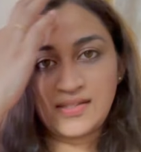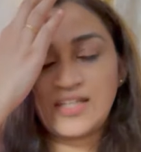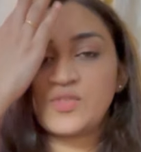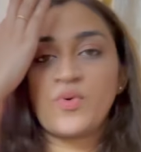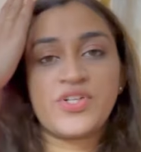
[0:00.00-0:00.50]

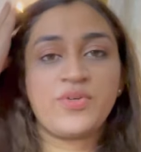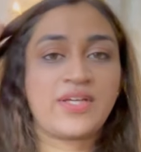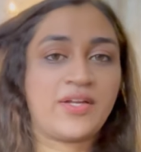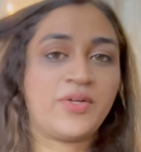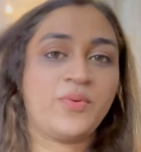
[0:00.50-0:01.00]
That's what you
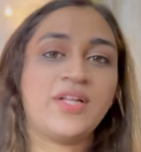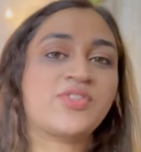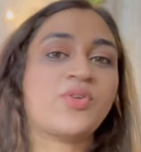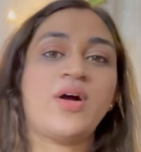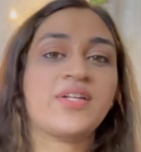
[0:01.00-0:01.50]
can do.
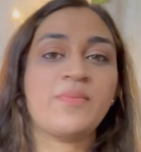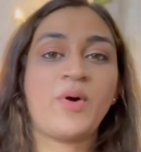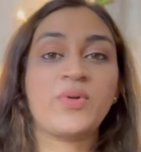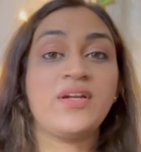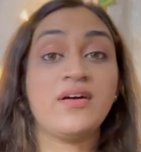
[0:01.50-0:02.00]
It's not
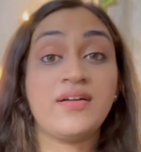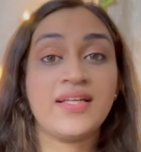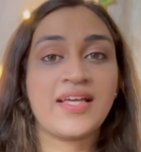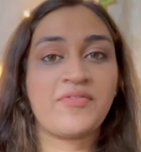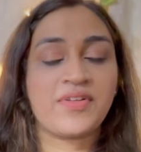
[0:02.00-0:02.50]
about
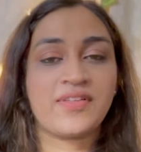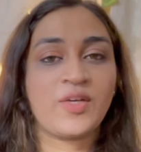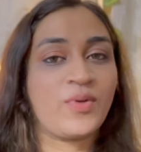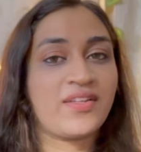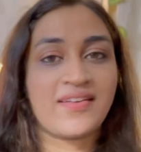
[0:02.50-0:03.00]
learning everything
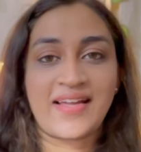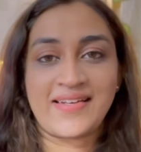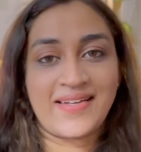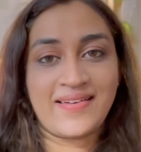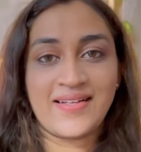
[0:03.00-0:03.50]
within
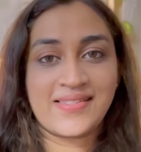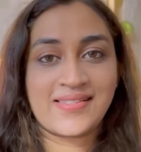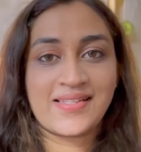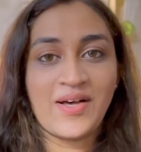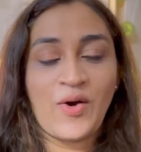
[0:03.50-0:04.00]
90
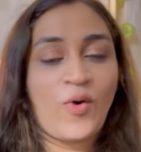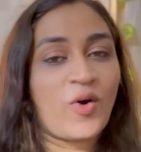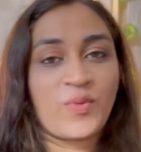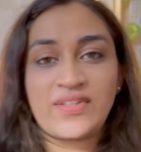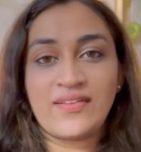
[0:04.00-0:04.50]
days
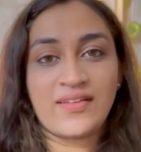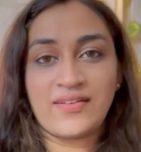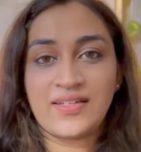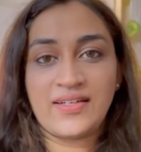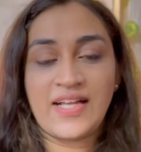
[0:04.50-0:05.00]
or within
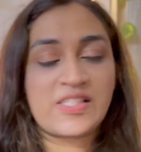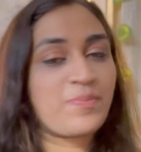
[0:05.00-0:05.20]
30 days.